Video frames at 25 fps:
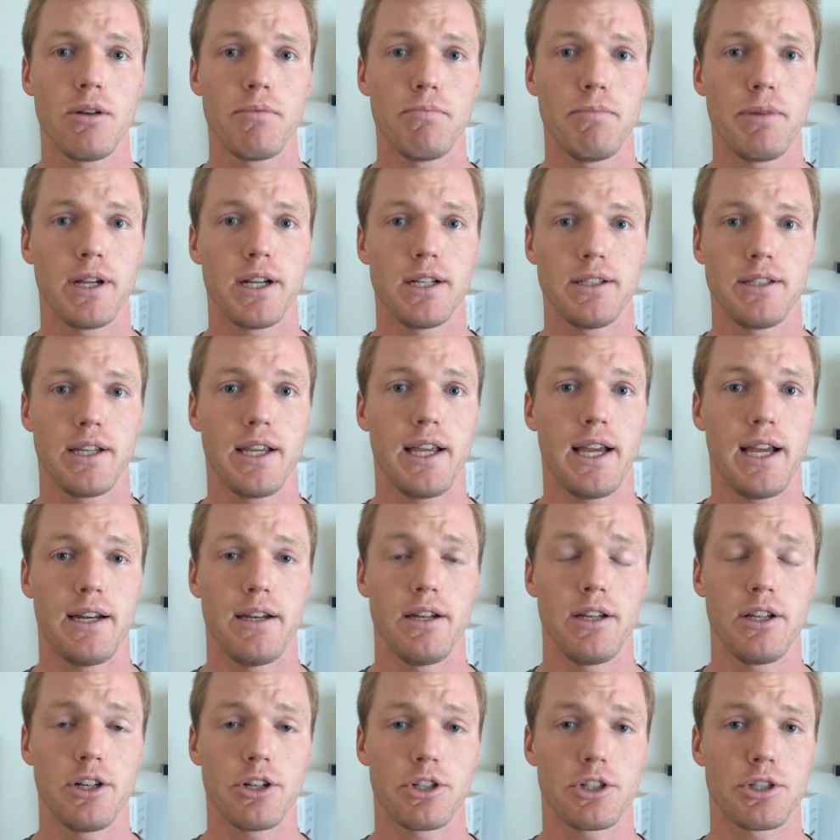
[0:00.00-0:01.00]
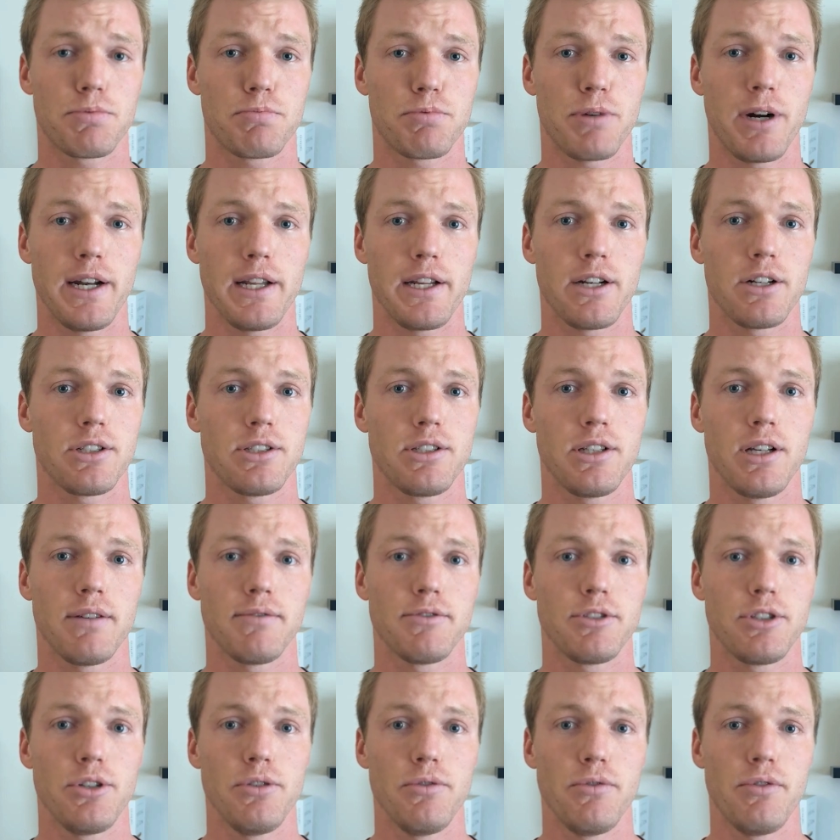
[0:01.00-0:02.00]
because again, you're spreading
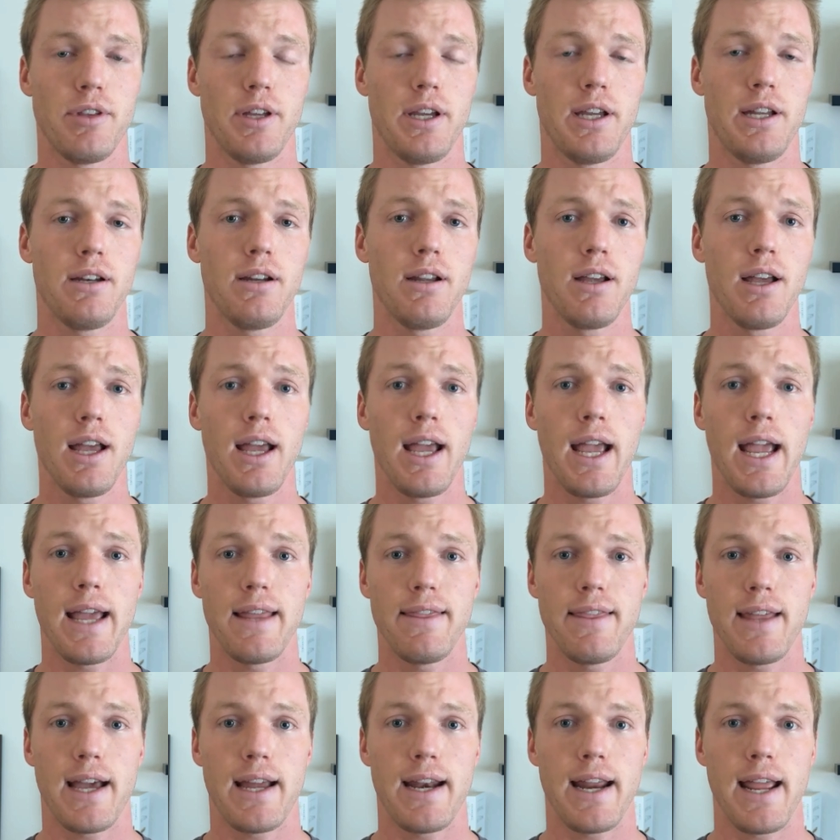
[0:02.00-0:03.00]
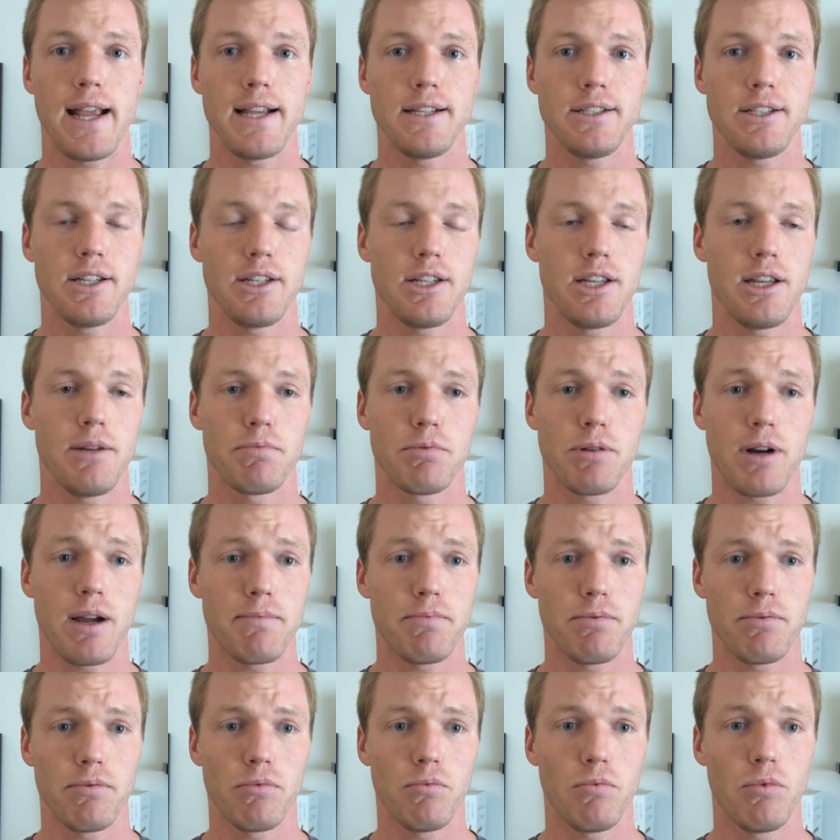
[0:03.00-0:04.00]
yourself too thin and that ACT
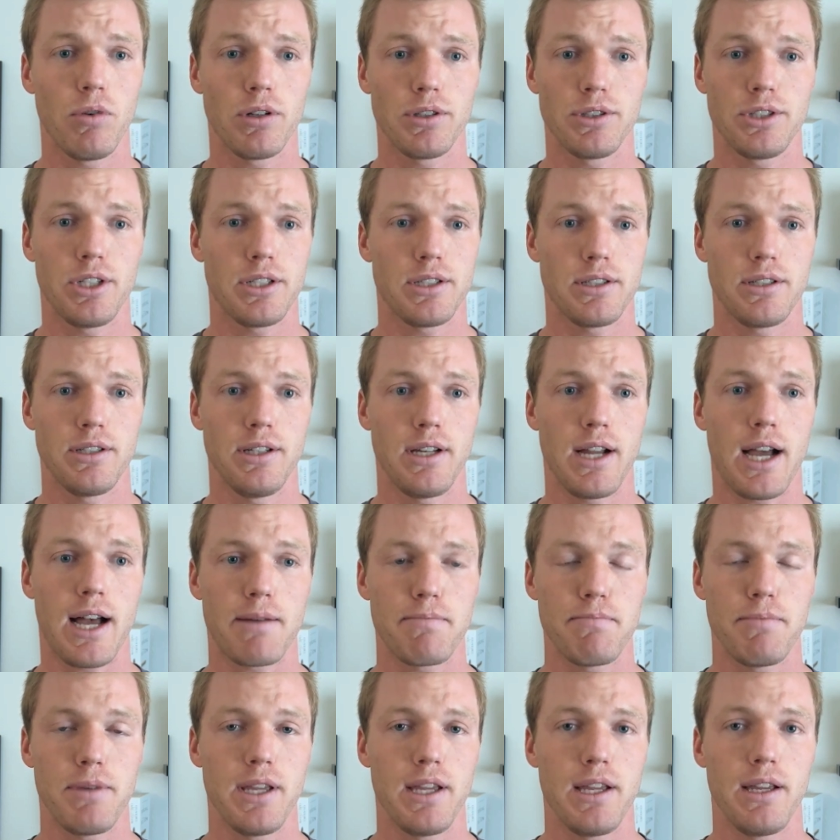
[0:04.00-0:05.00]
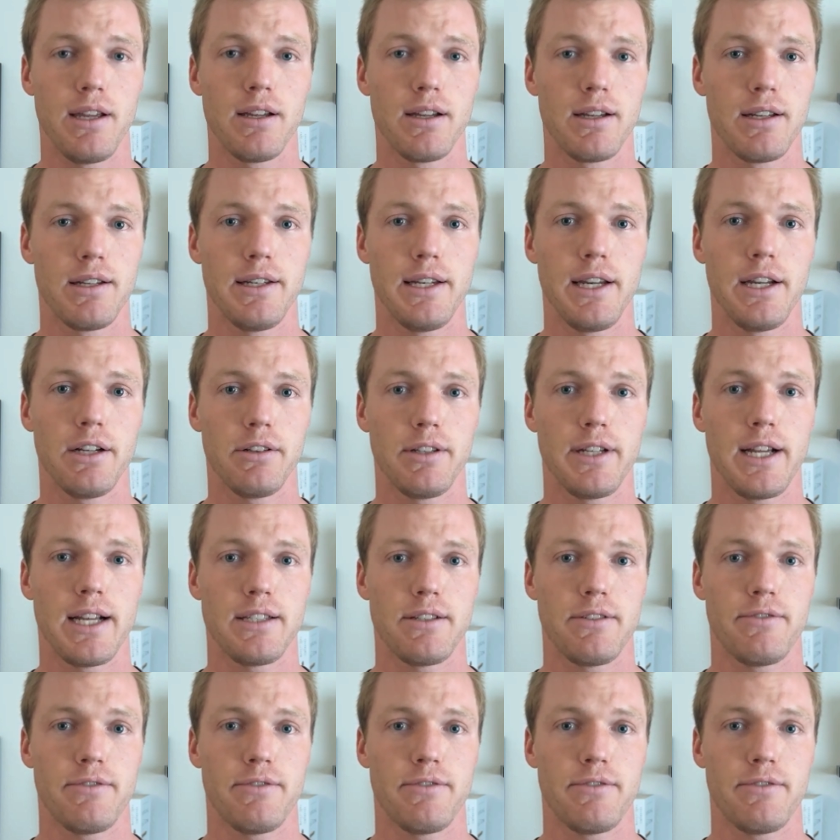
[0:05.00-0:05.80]
prep will just not be nearly as